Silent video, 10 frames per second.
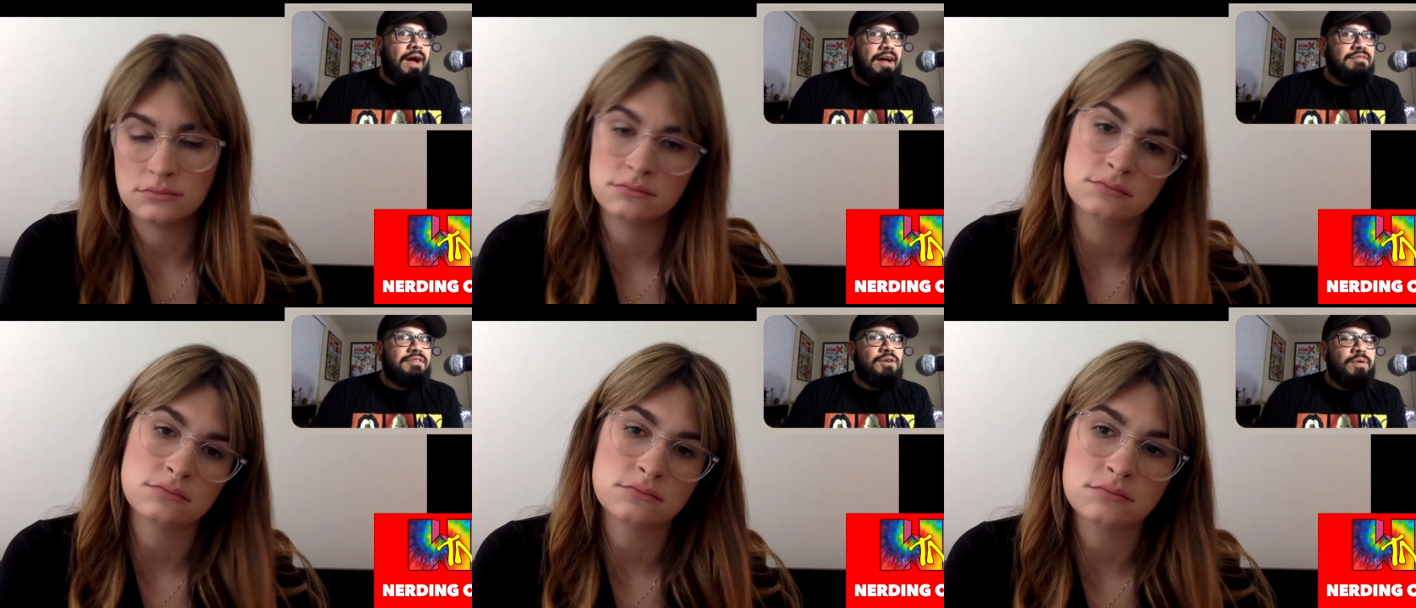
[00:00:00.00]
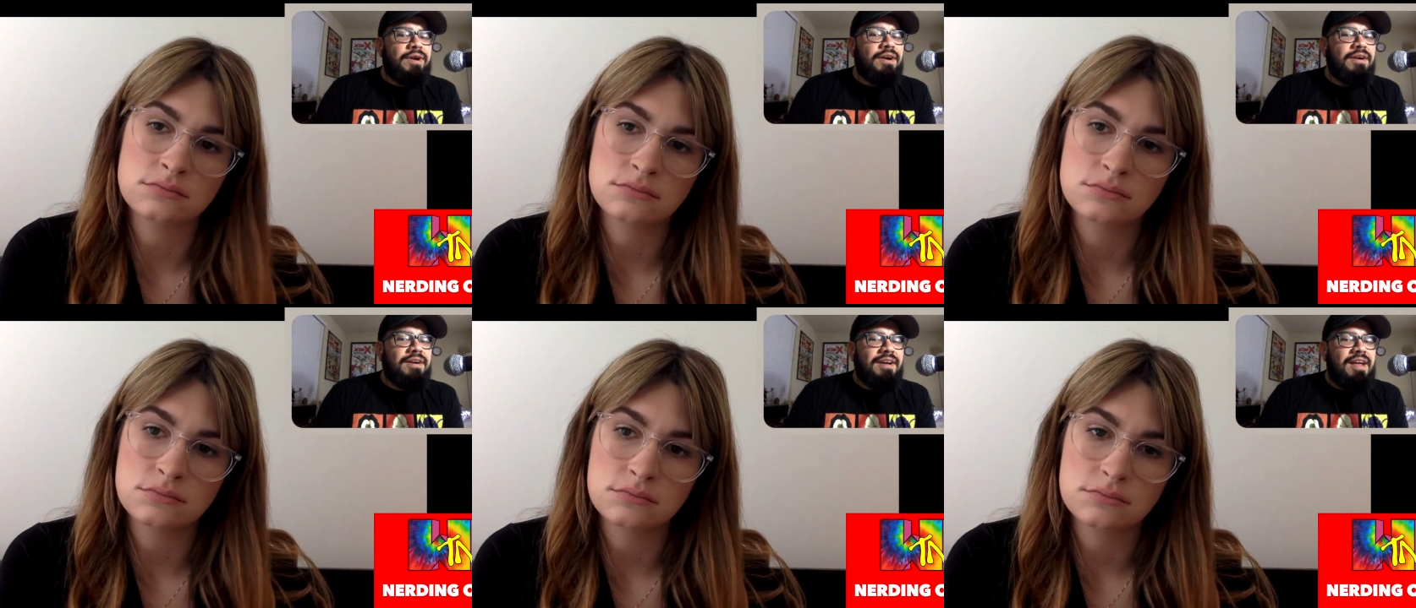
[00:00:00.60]
Speaker 1: you know out of
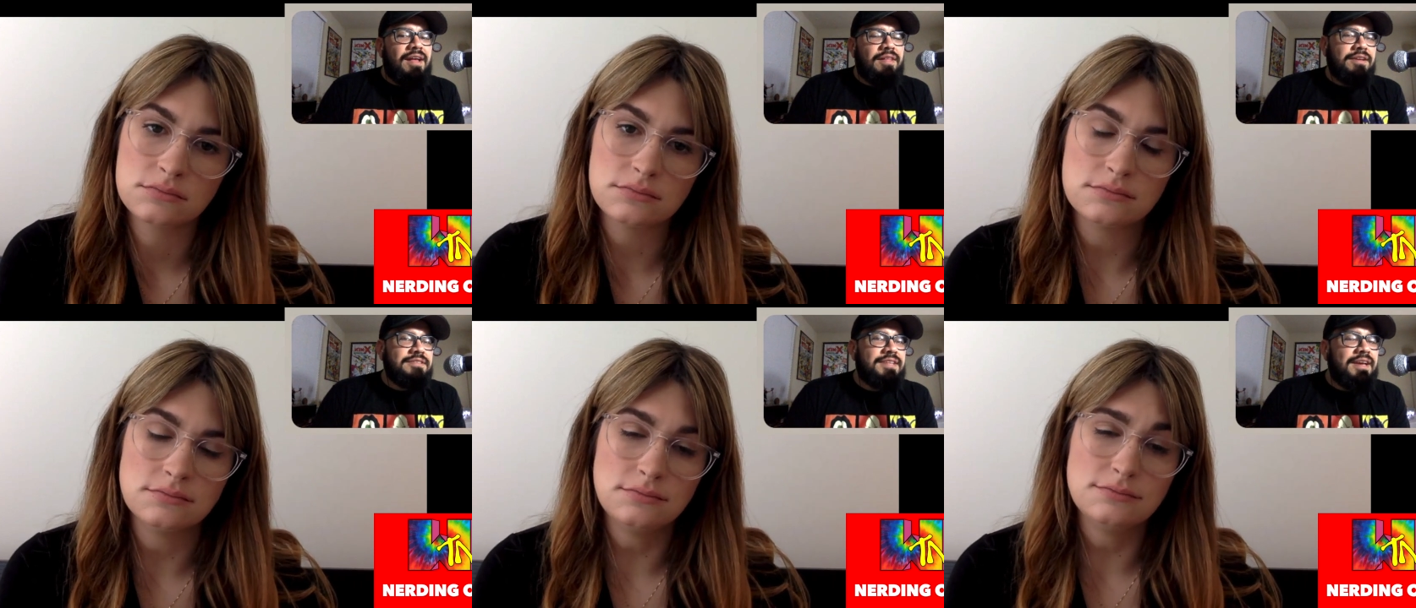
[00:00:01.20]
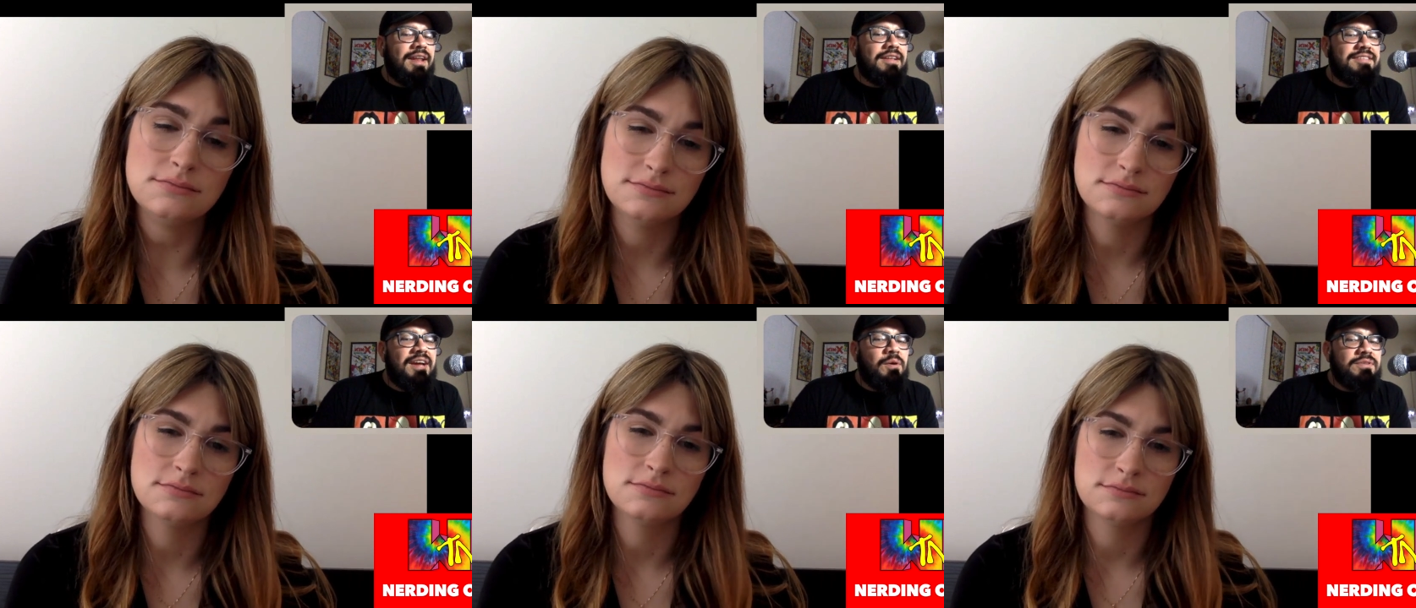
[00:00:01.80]
nowhere like say
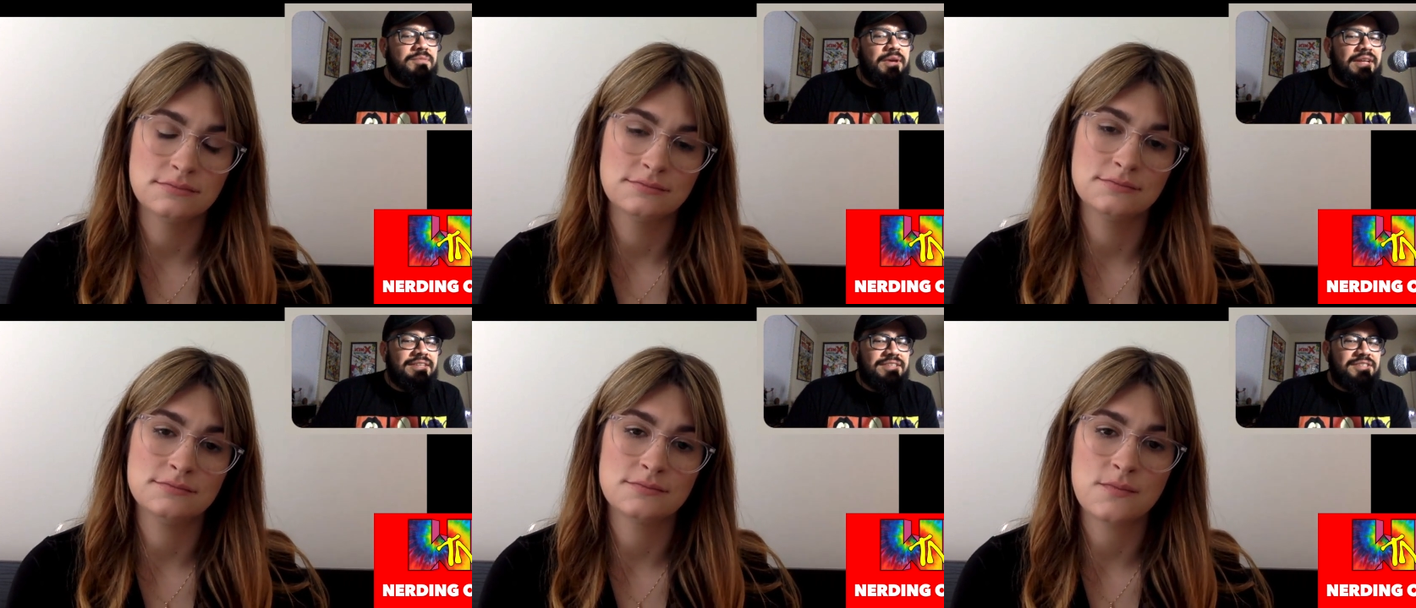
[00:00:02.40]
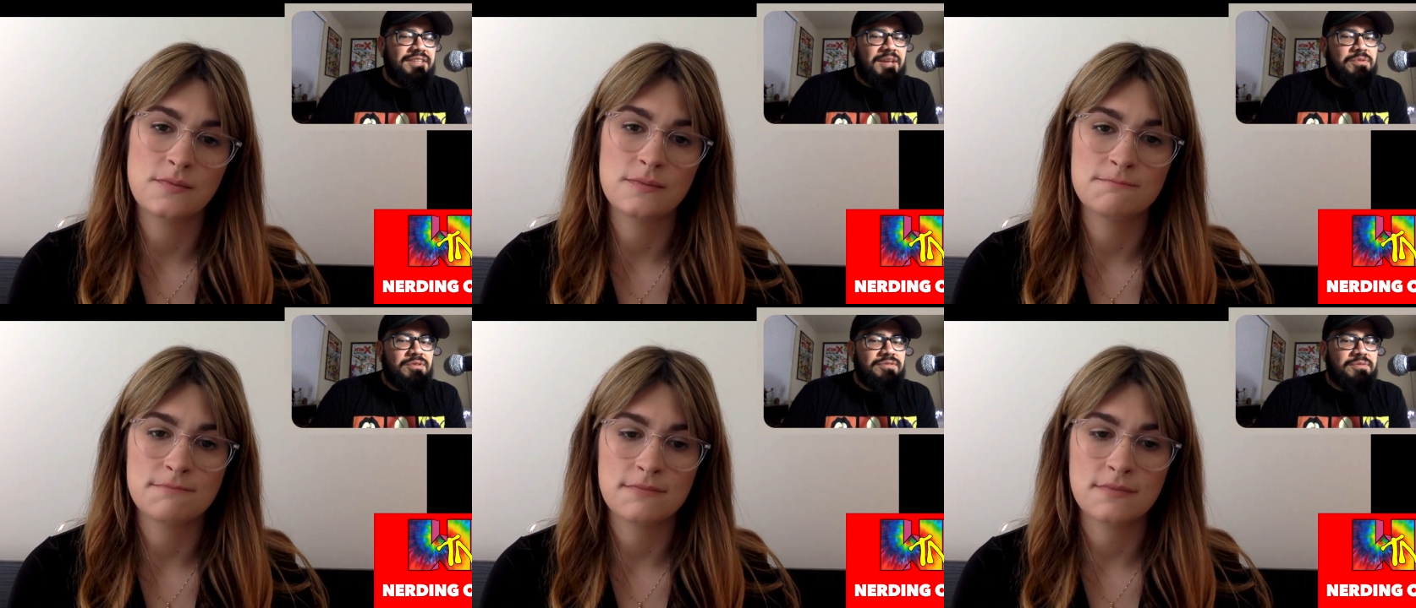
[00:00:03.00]
I say I wasn't paying attention to
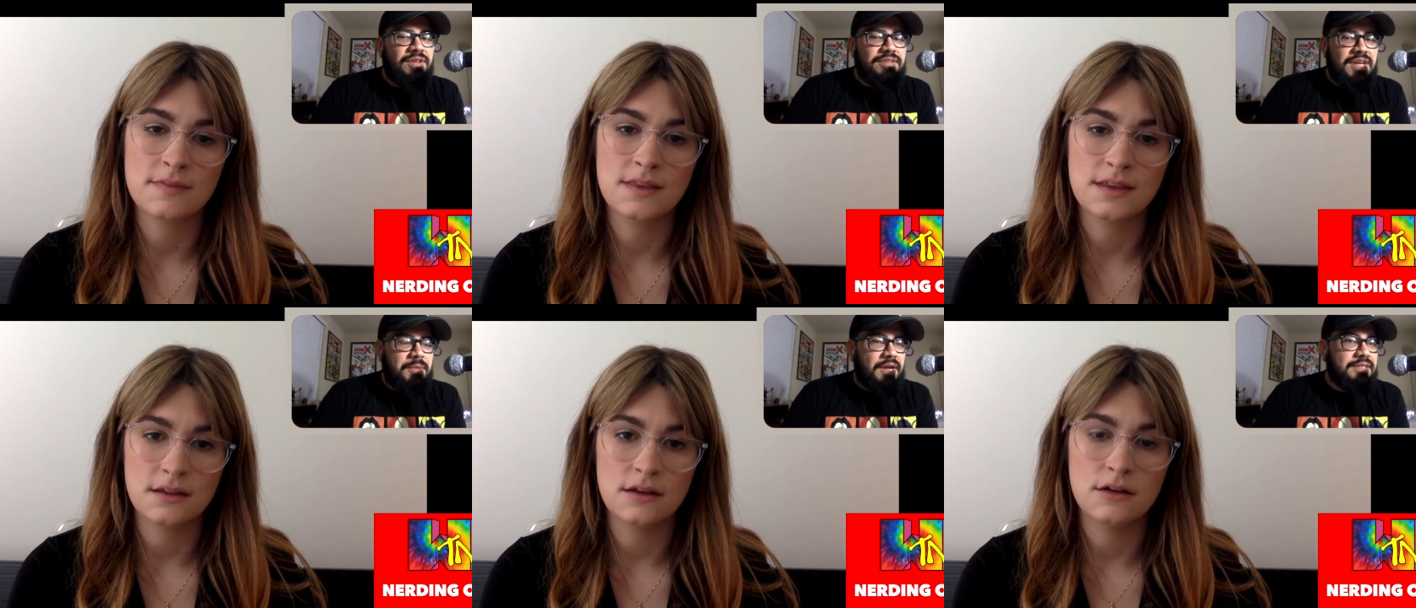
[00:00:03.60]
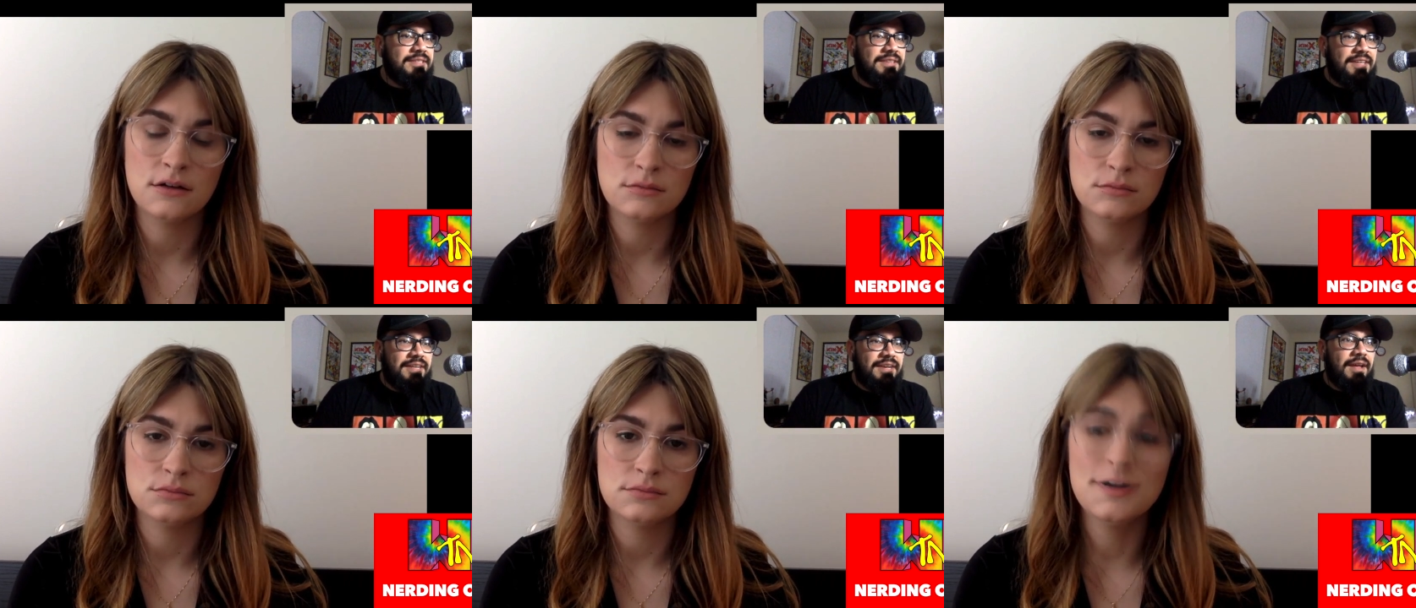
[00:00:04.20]
Game of Thrones for a long time, and I see
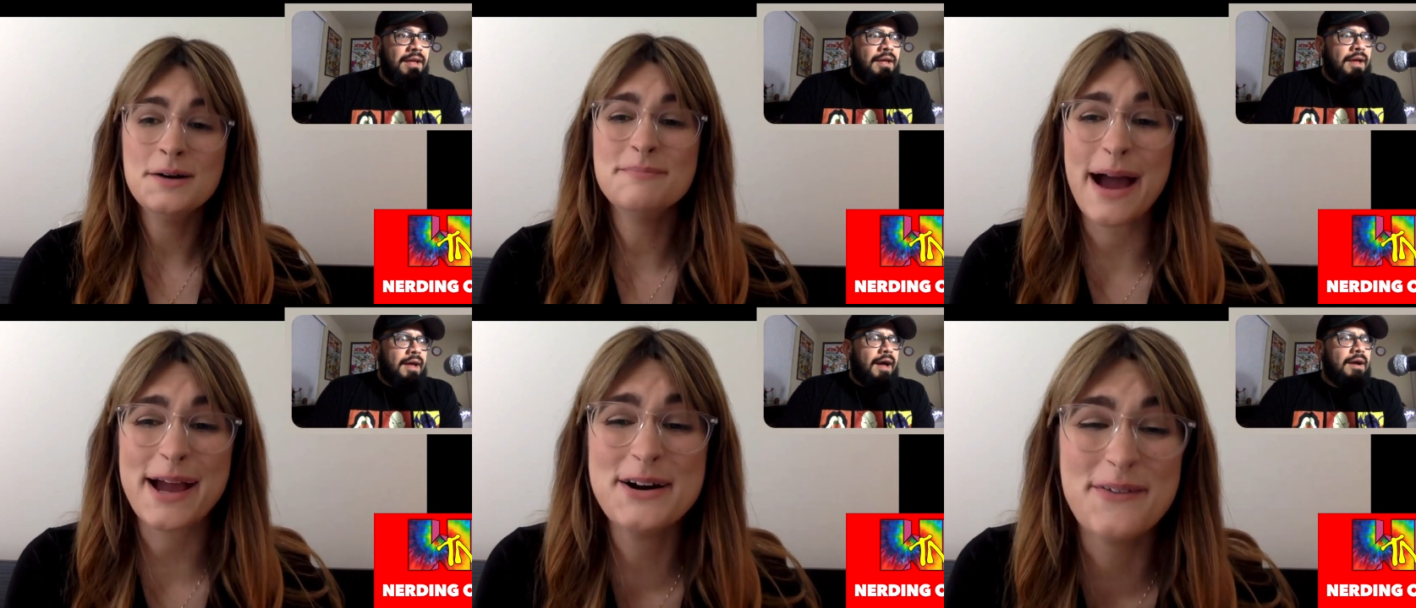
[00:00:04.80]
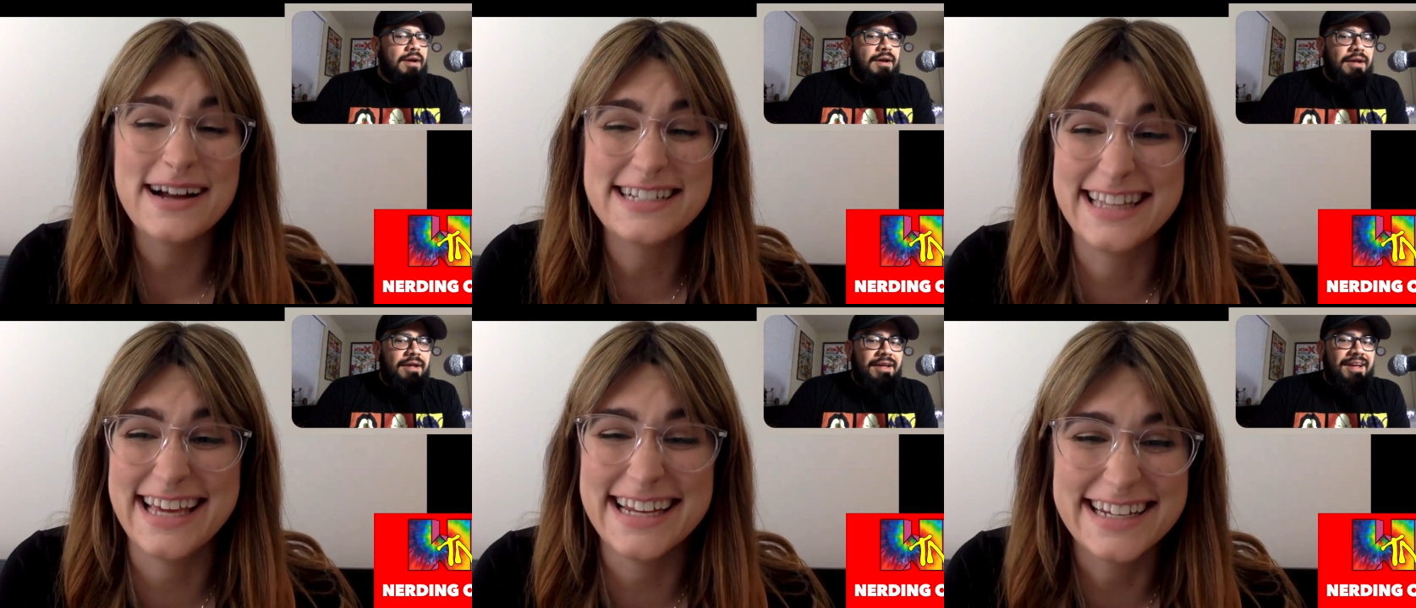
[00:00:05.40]
the ending.
Speaker 2: I
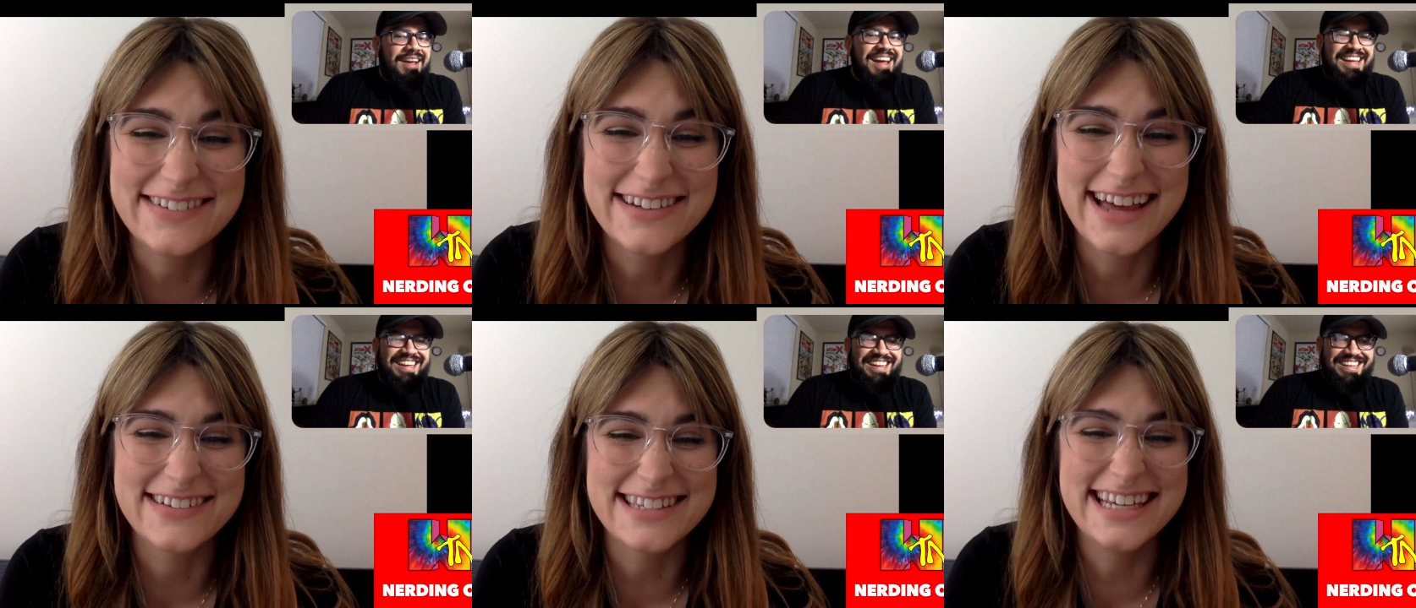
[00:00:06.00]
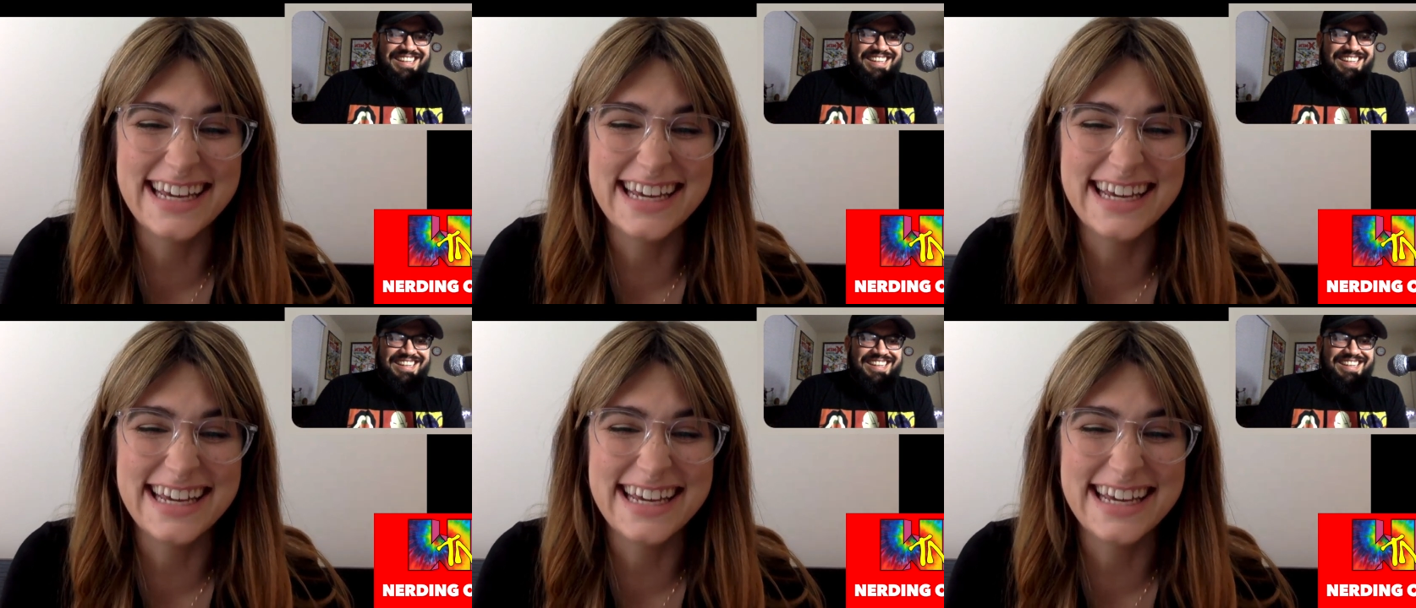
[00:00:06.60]
watched the end without